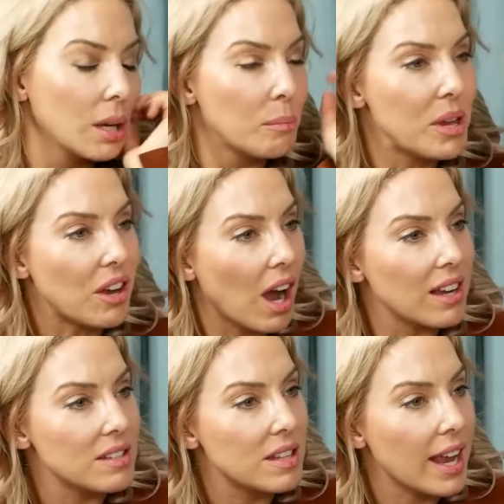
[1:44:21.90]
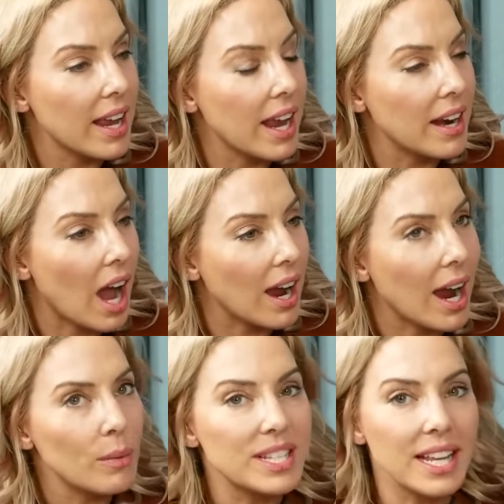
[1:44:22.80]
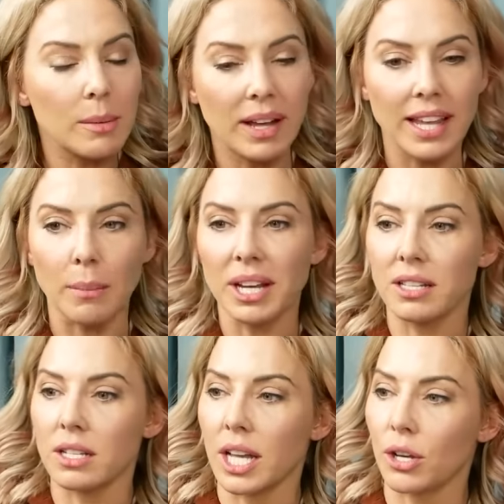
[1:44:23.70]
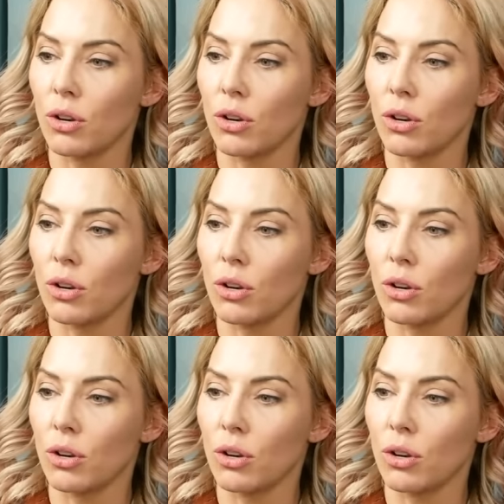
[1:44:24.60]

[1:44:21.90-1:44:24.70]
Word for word: Because, and I always think about that, because it's like,